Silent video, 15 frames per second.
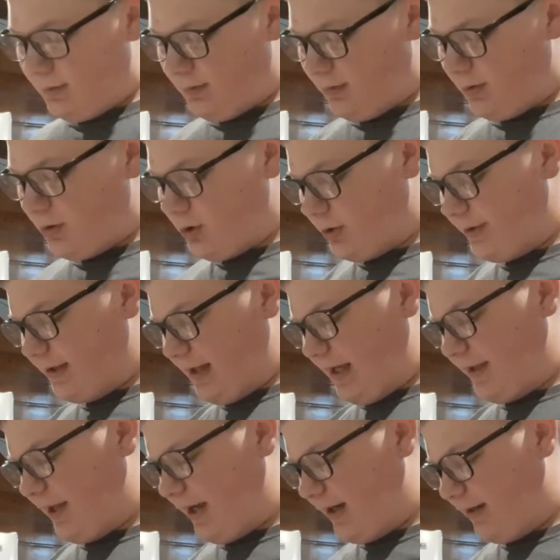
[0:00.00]
you always
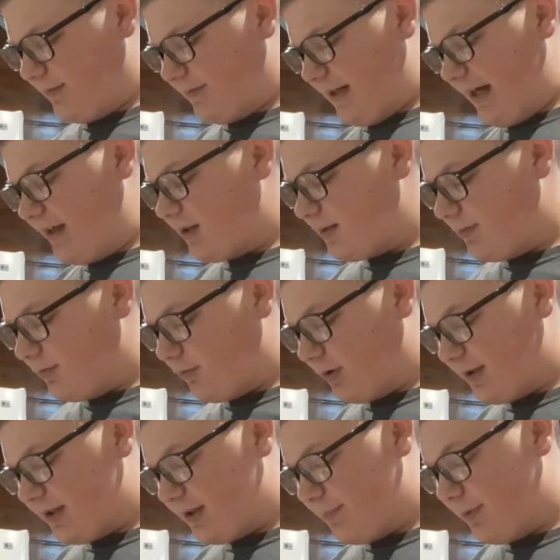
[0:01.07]
add that in last.
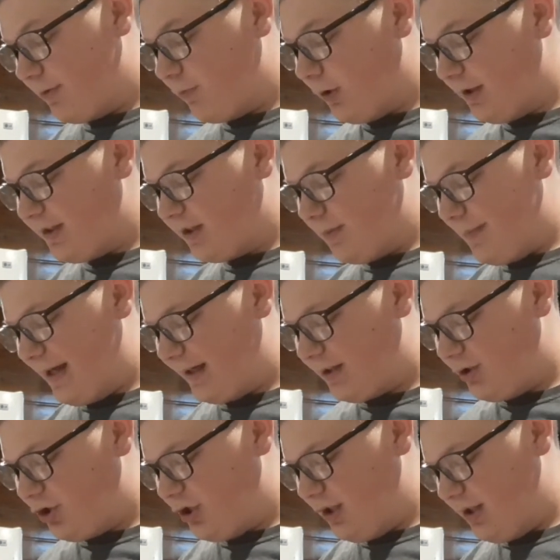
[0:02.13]
But once the mac
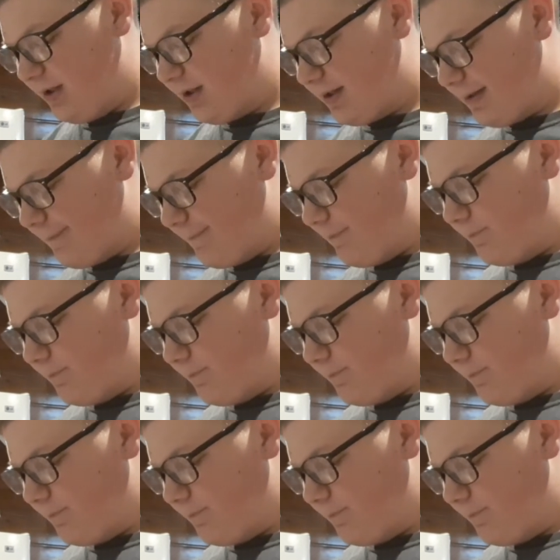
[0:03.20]
and cheese